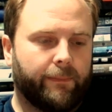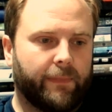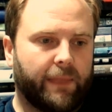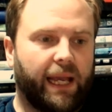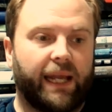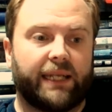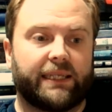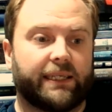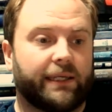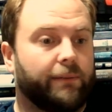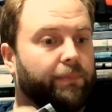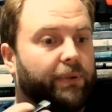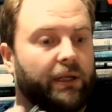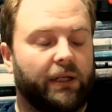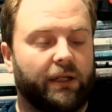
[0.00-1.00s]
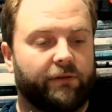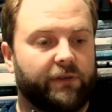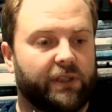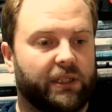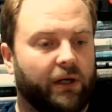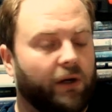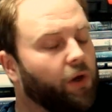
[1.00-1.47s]
And it's a completely different
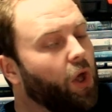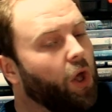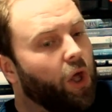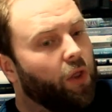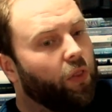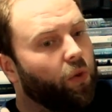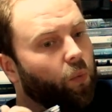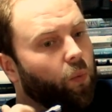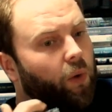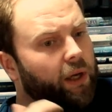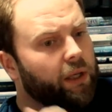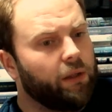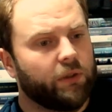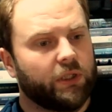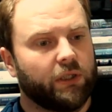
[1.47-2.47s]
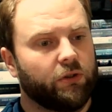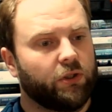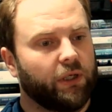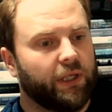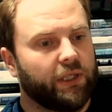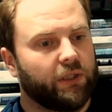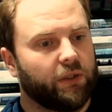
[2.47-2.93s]
scenario. The way you
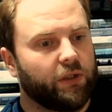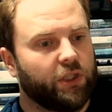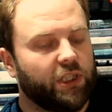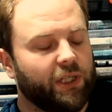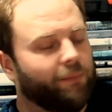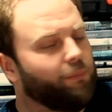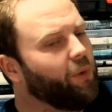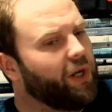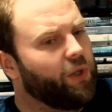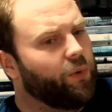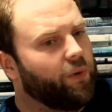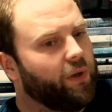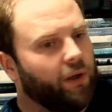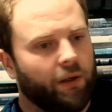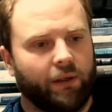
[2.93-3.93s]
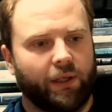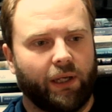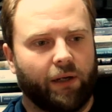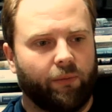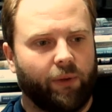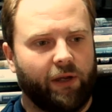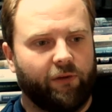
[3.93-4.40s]
socialize on a ship when you can't get
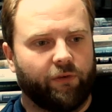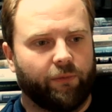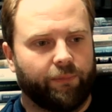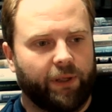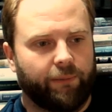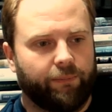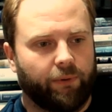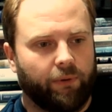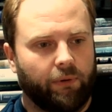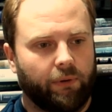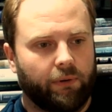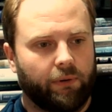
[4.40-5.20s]
away from people,